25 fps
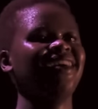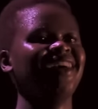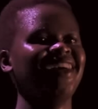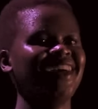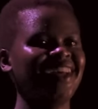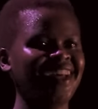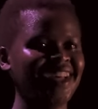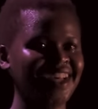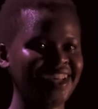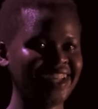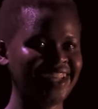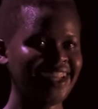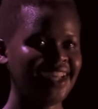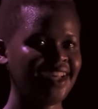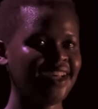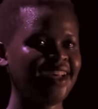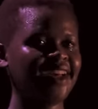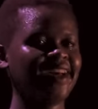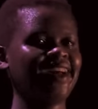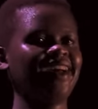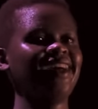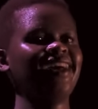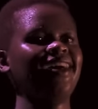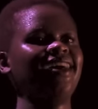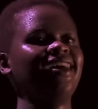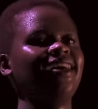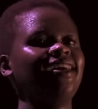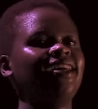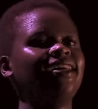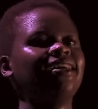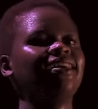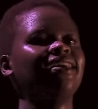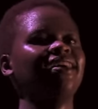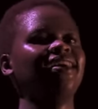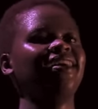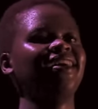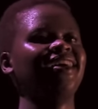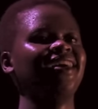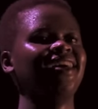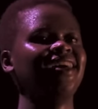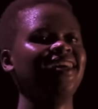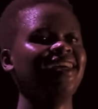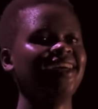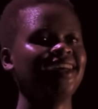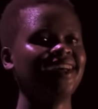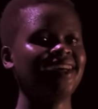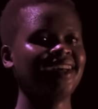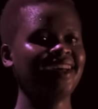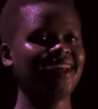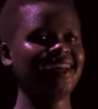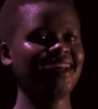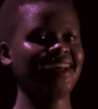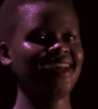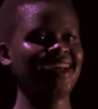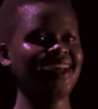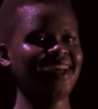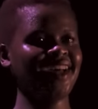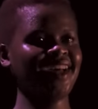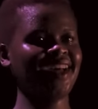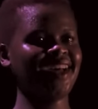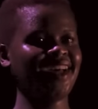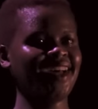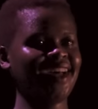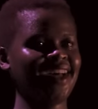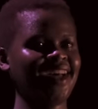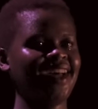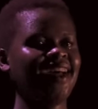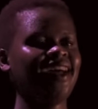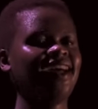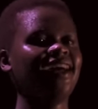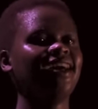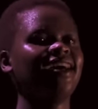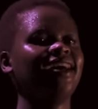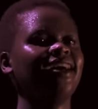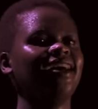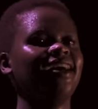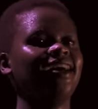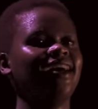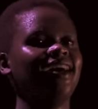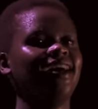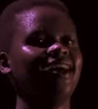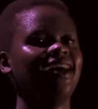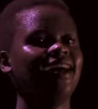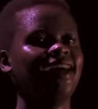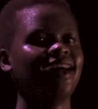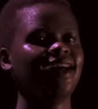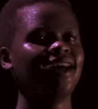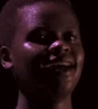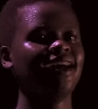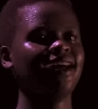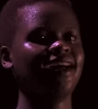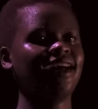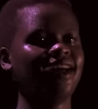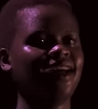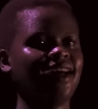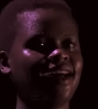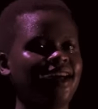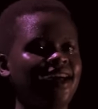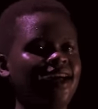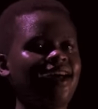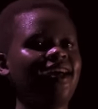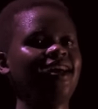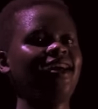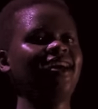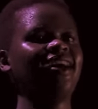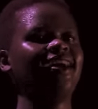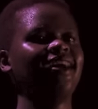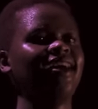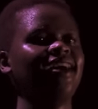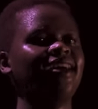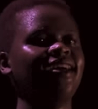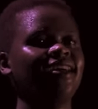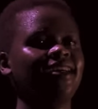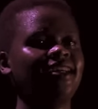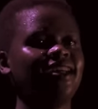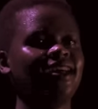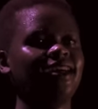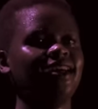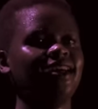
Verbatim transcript: doesn't sound quite right or um, appropriate at this